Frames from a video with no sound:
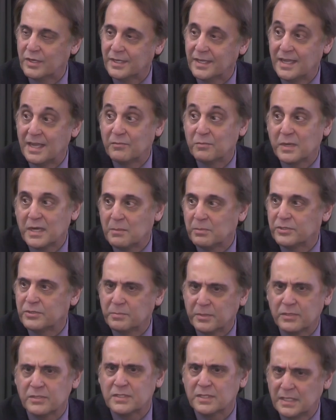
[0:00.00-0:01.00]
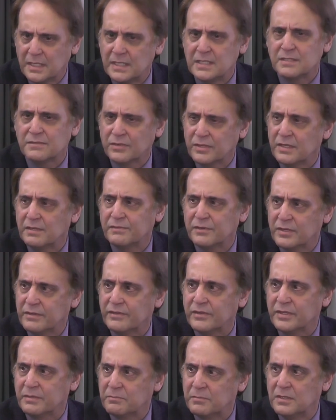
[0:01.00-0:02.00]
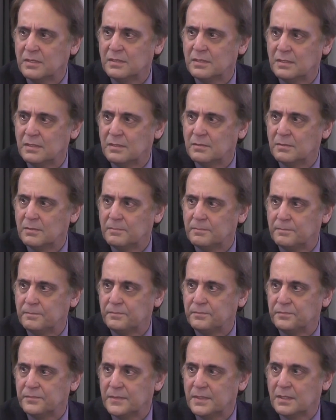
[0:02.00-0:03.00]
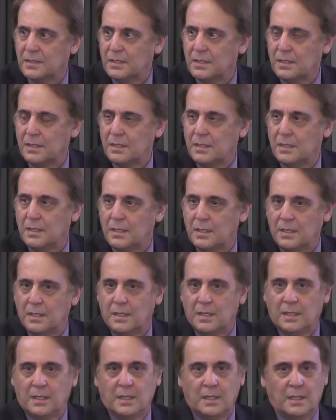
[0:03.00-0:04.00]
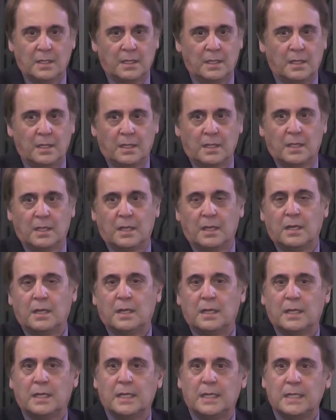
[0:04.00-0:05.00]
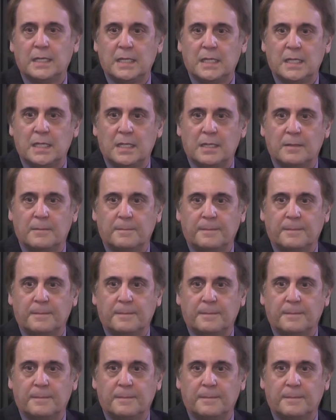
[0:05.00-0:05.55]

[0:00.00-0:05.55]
And I haven't been able to because it is very, very, very. How is the feedback from those who already read it?